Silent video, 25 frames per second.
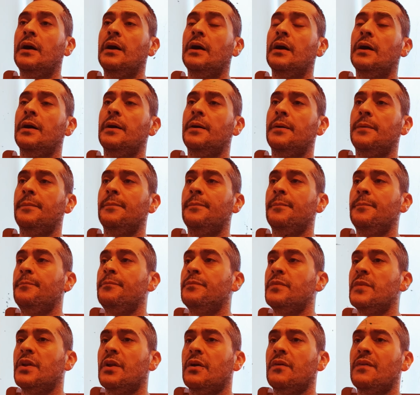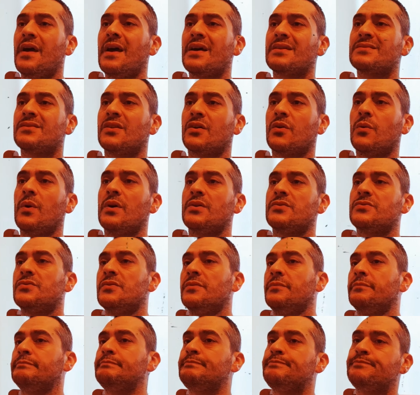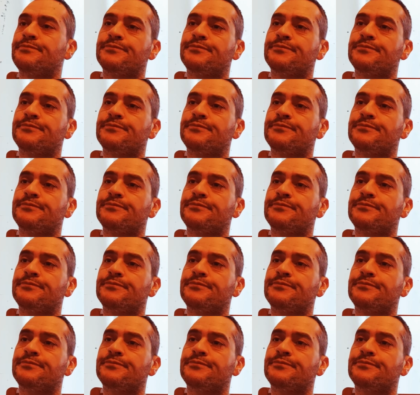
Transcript: They ask the question,